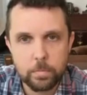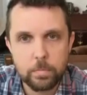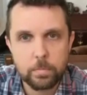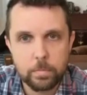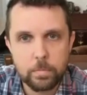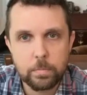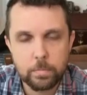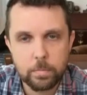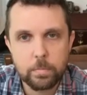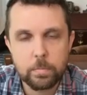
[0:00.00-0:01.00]

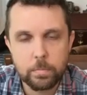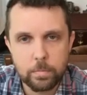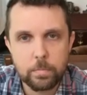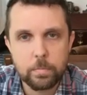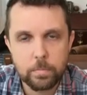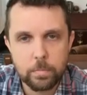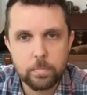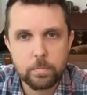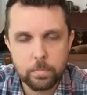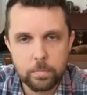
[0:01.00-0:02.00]

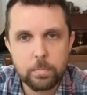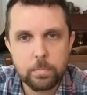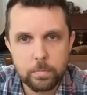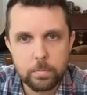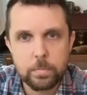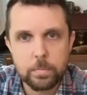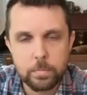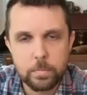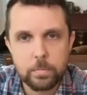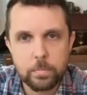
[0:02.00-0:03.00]

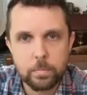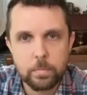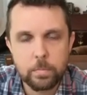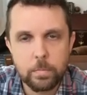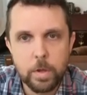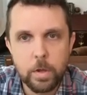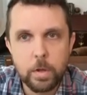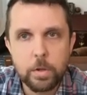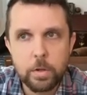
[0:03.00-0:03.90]
No words are spoken by the person on screen.